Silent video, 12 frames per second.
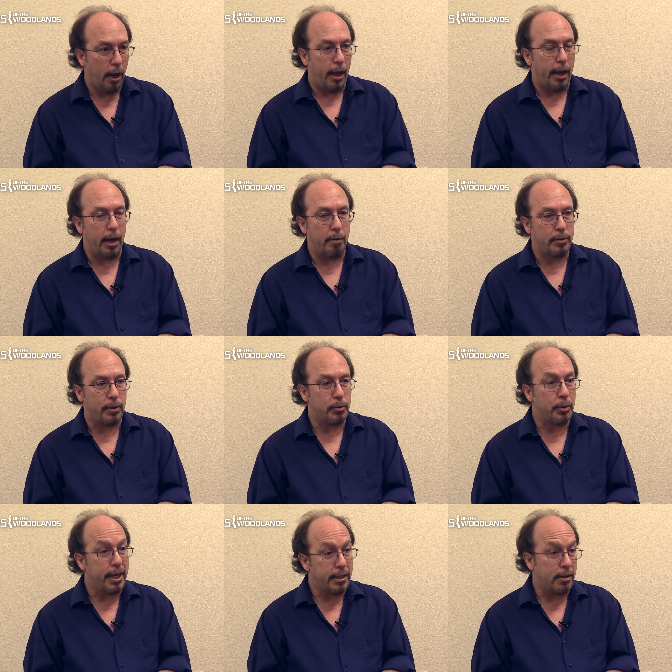and I was
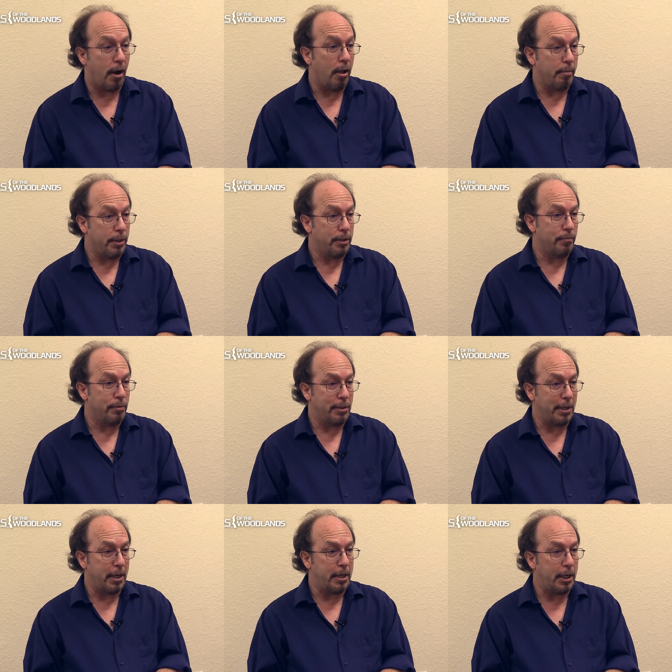also a guest columnist for the
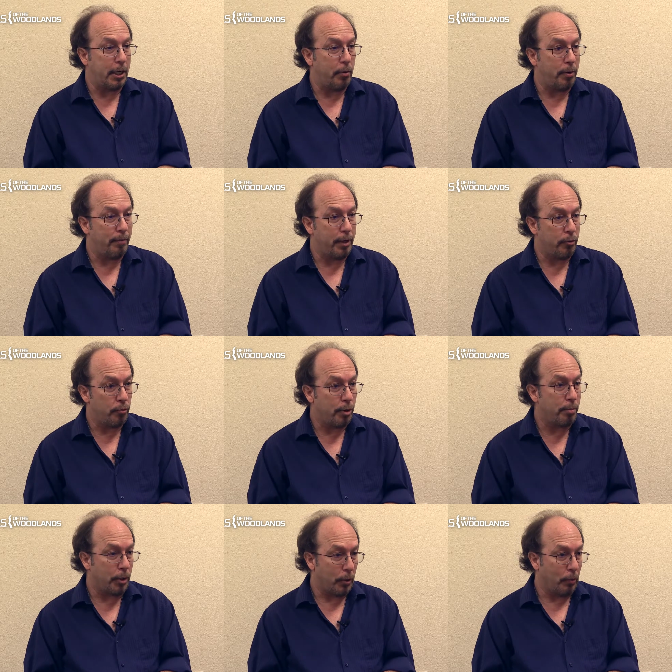San Diego Evening
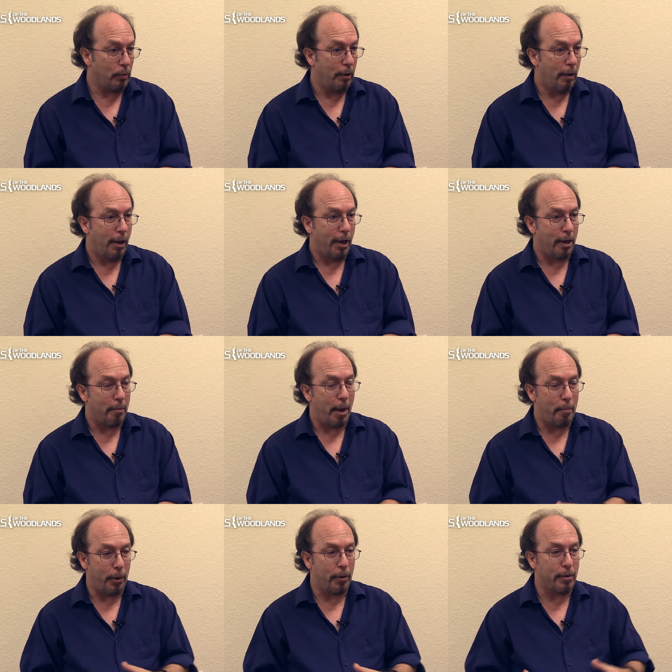Tribune. And my
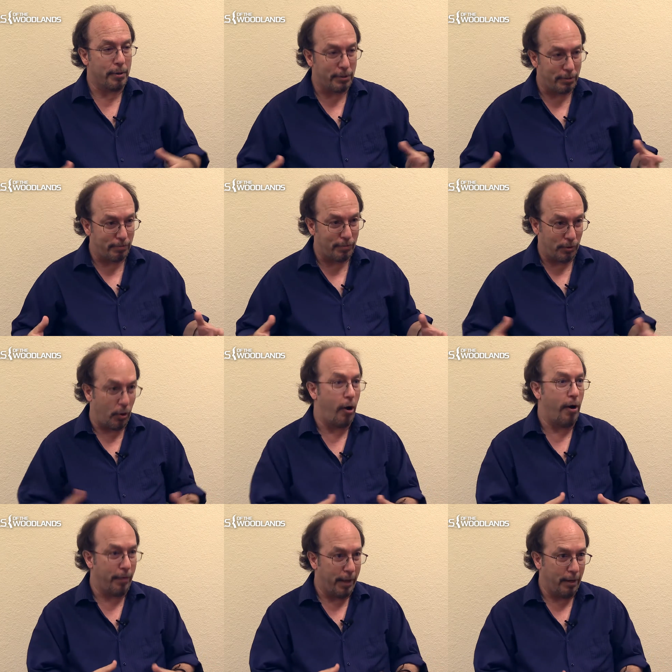parents
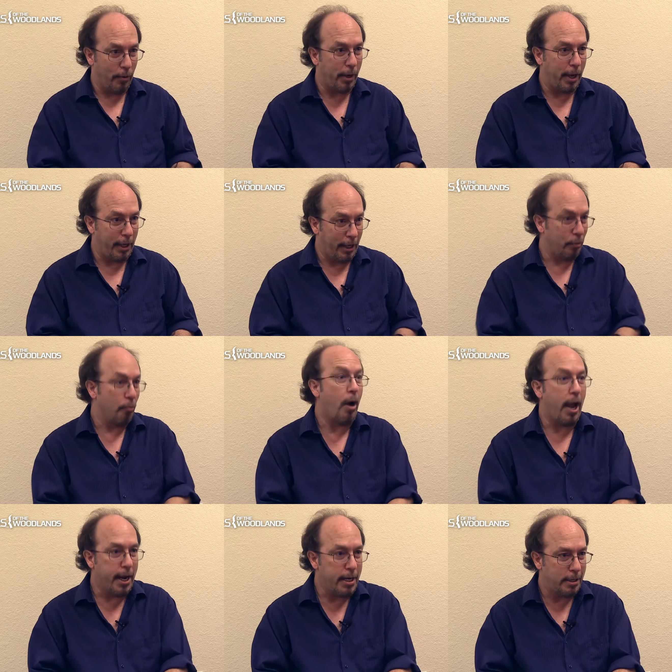saw that, okay, he can
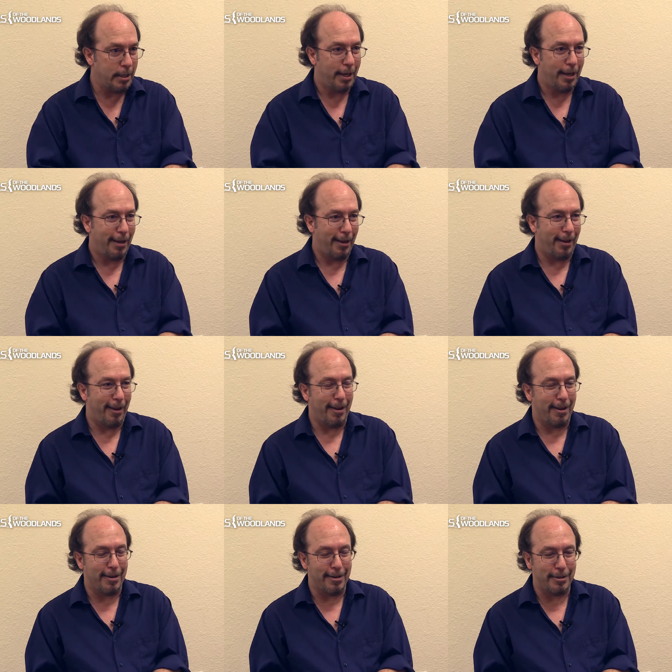write,
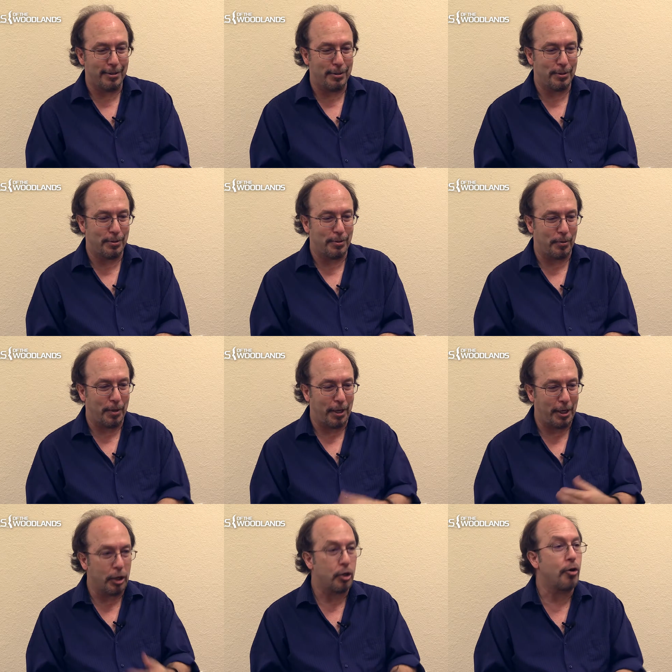and so
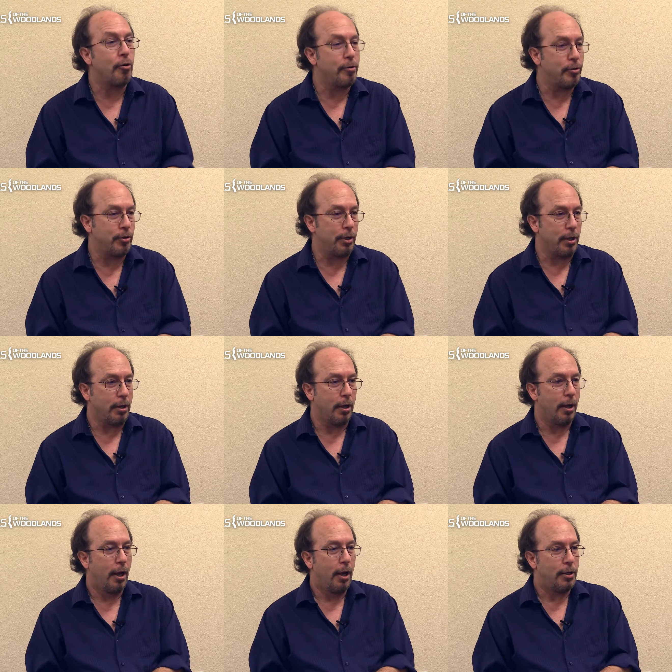they encouraged it.
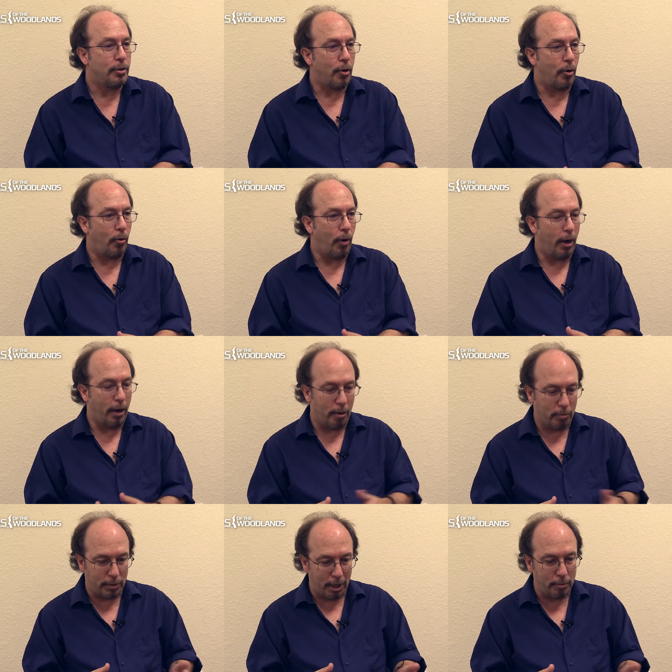So I
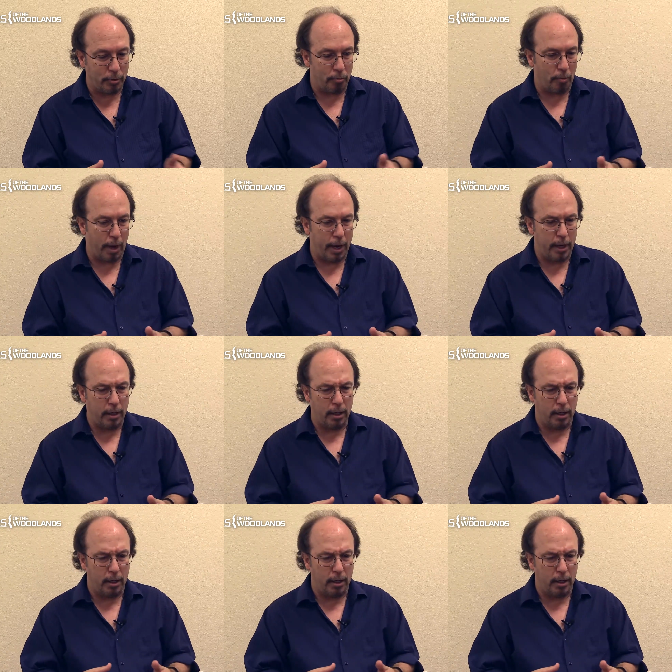was able to write.